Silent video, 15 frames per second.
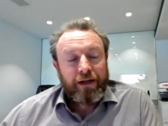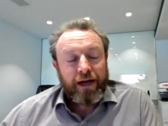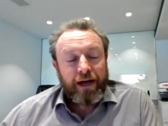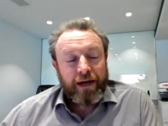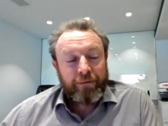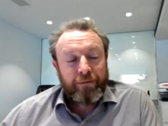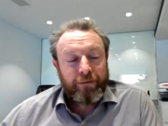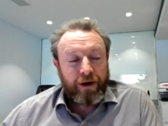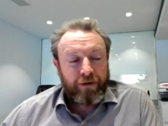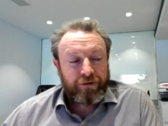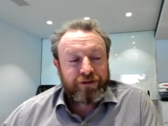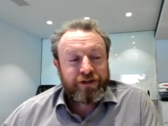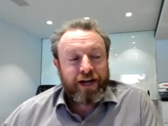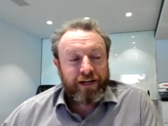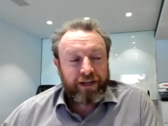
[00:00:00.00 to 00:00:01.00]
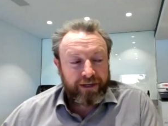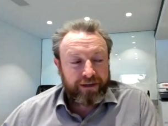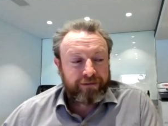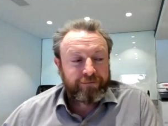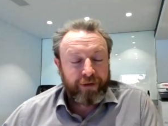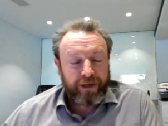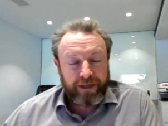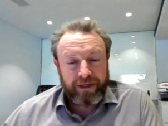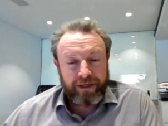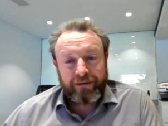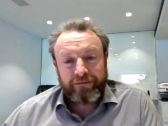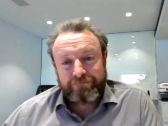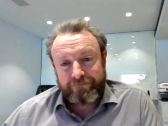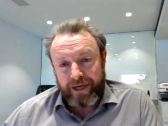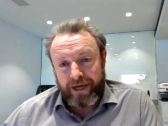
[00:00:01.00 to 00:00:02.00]
over attending many
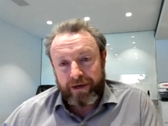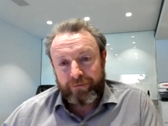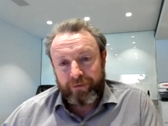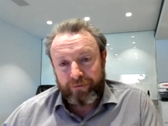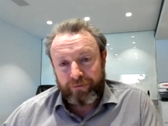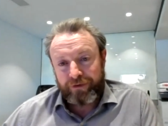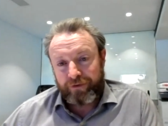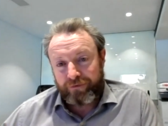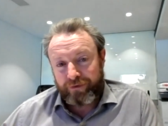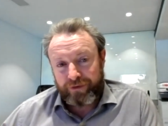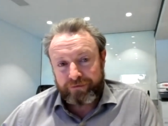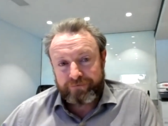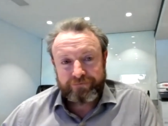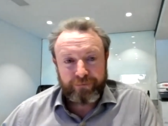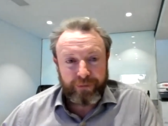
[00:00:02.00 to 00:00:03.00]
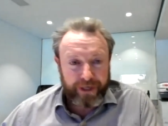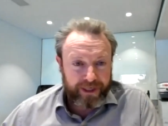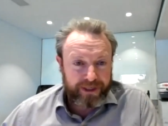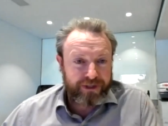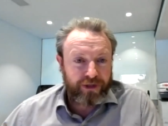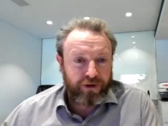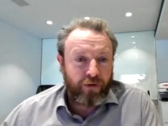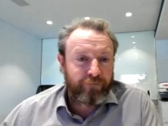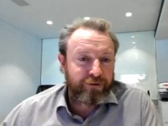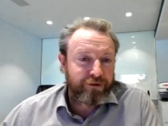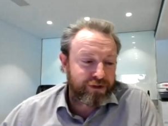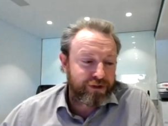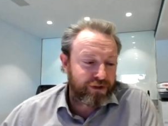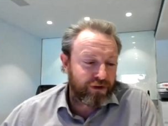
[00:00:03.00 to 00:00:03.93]
of the different meetings and conferences.